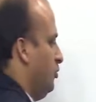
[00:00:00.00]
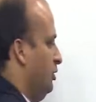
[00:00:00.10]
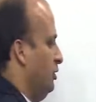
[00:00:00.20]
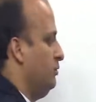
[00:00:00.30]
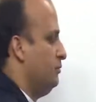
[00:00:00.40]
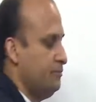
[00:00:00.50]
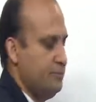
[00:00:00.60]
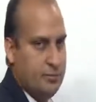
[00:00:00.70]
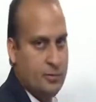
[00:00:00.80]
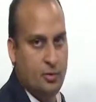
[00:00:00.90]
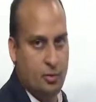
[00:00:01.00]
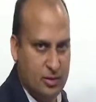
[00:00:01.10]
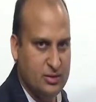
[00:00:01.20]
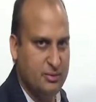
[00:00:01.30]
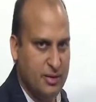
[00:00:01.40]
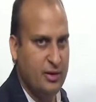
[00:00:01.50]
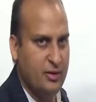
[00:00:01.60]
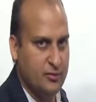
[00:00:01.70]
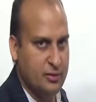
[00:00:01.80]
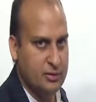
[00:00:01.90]
3 molar. What is the
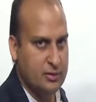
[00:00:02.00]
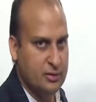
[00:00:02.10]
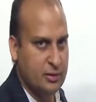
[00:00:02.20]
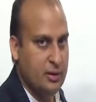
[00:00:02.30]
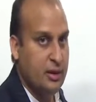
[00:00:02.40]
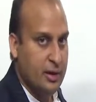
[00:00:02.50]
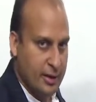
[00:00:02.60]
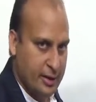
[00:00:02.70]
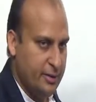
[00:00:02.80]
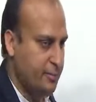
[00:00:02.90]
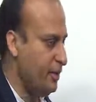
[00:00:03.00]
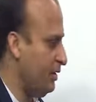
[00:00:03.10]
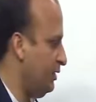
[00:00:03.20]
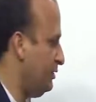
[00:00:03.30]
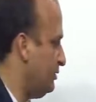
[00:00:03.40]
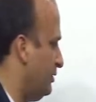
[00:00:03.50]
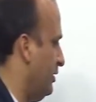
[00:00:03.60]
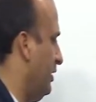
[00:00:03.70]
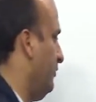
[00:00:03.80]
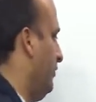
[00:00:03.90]
meaning of this? It means
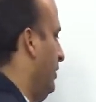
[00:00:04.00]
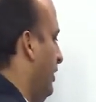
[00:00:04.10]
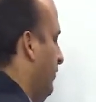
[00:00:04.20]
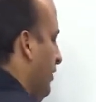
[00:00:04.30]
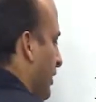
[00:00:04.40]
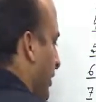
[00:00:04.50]
that we have